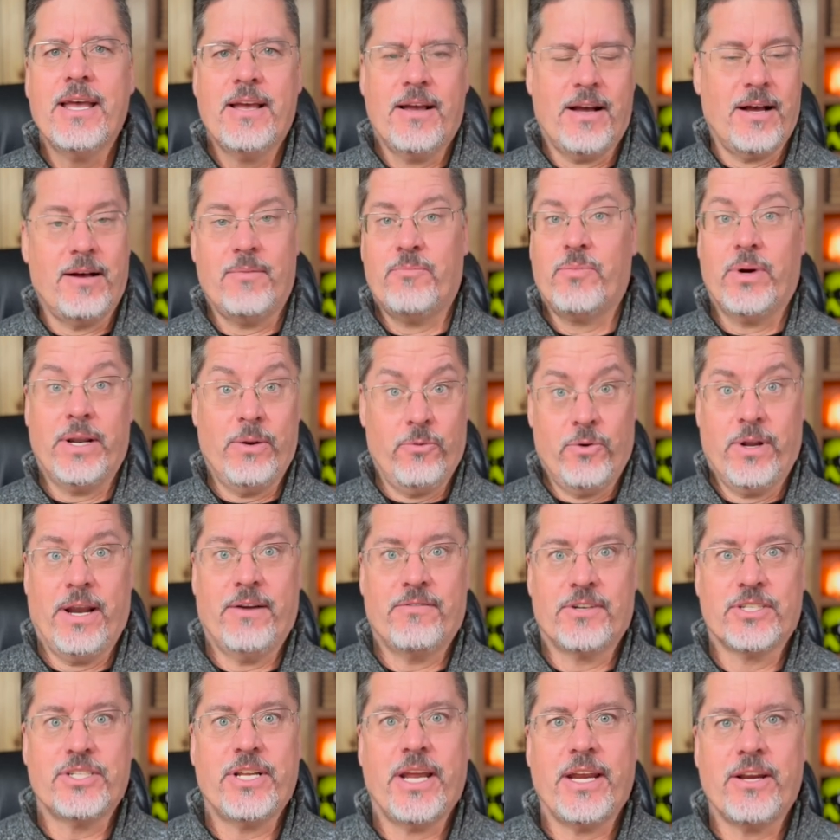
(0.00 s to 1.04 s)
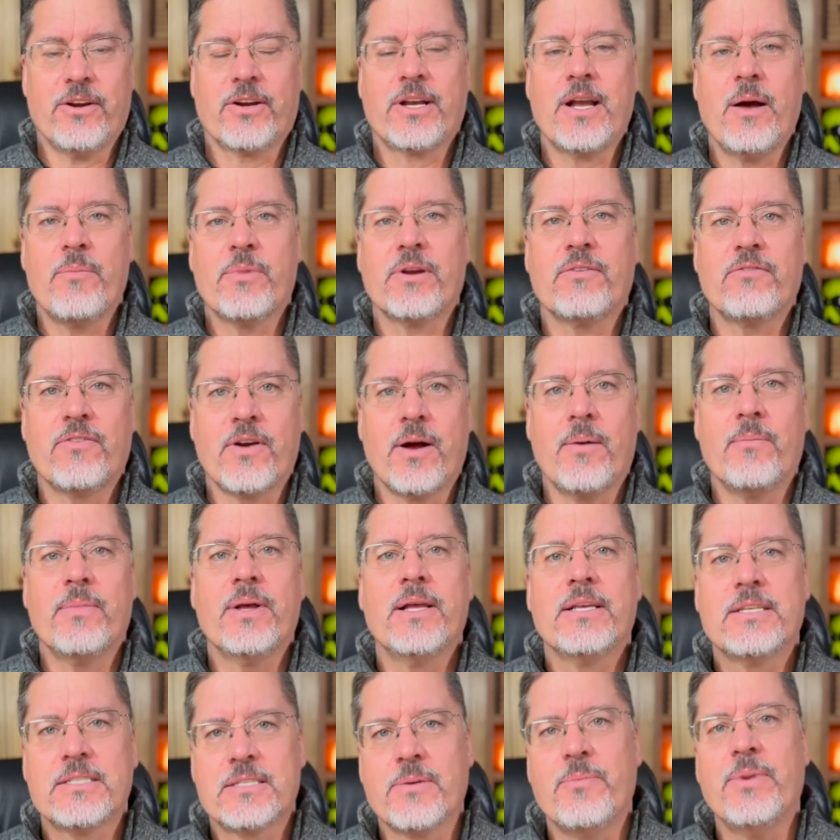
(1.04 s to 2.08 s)
but whatever state you're coming from,
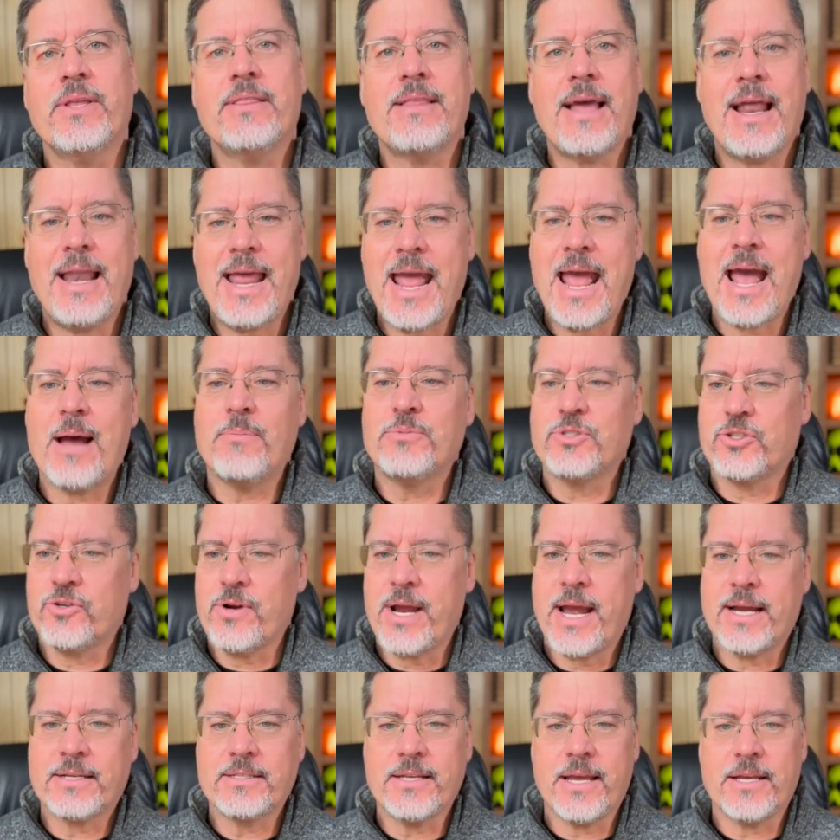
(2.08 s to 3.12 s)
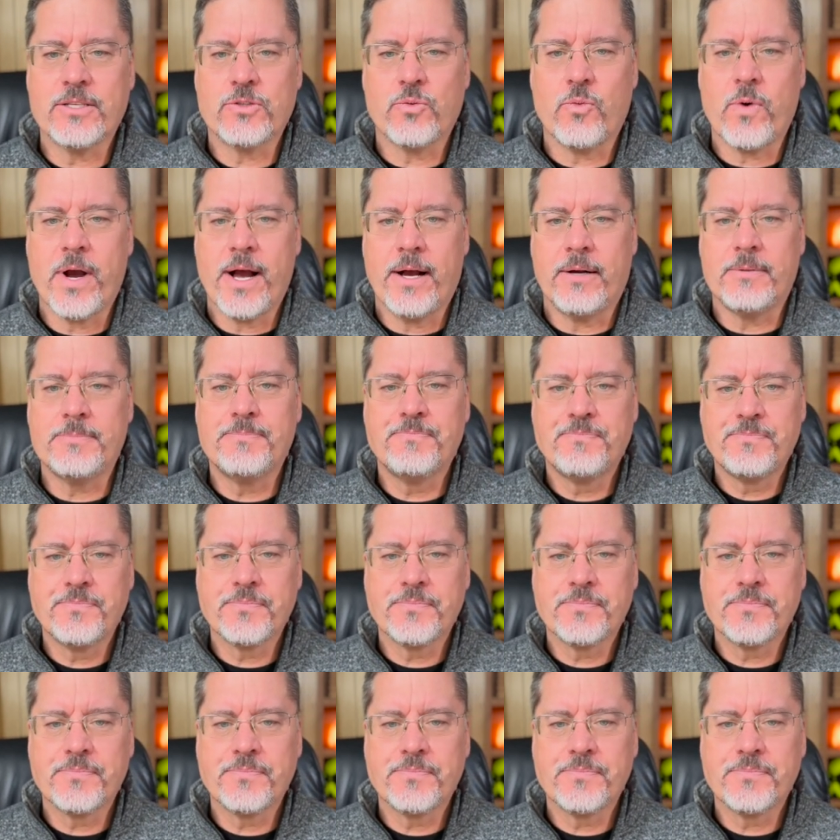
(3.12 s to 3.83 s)
submit that abstract as well.